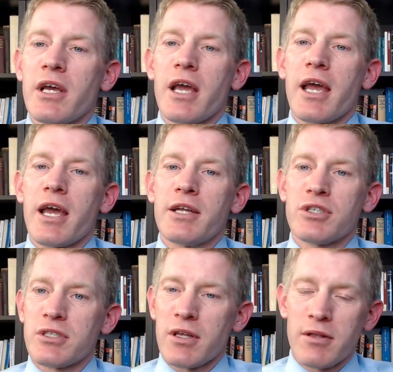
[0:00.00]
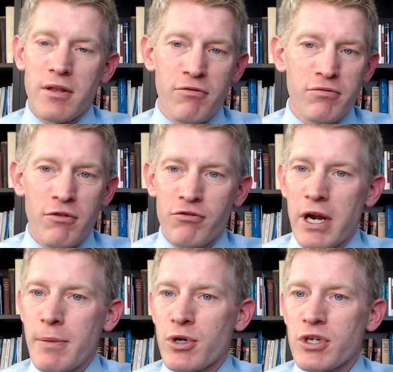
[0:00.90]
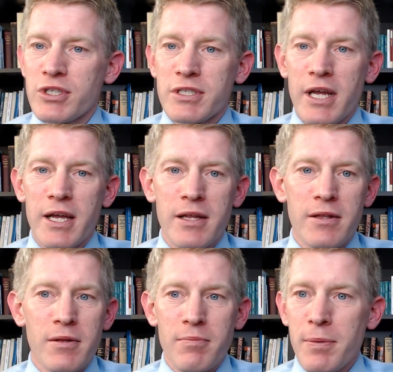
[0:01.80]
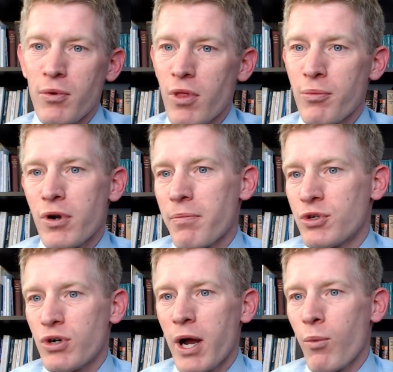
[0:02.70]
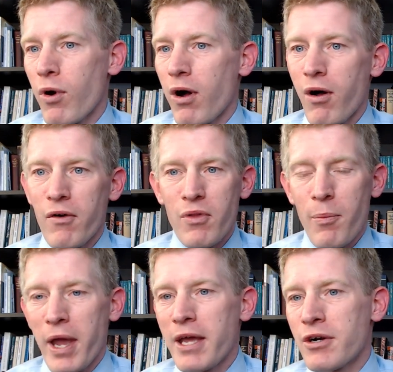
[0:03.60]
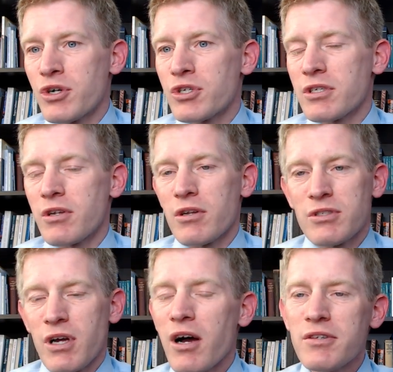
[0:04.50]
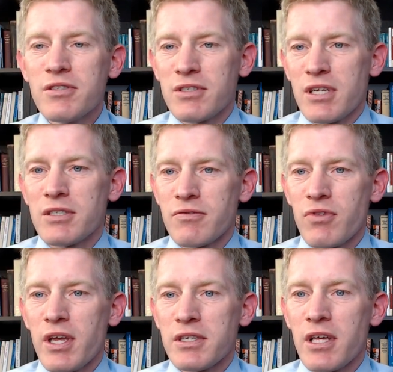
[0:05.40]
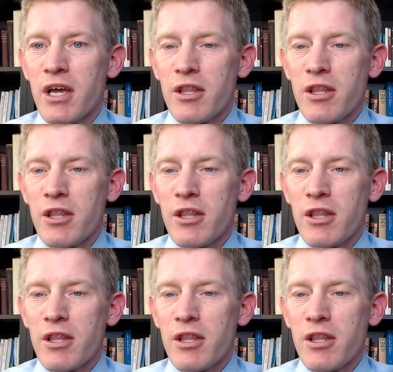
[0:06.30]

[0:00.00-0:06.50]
and just the, the, the framers and people that put up the drywall, the painters, tons and tons of things.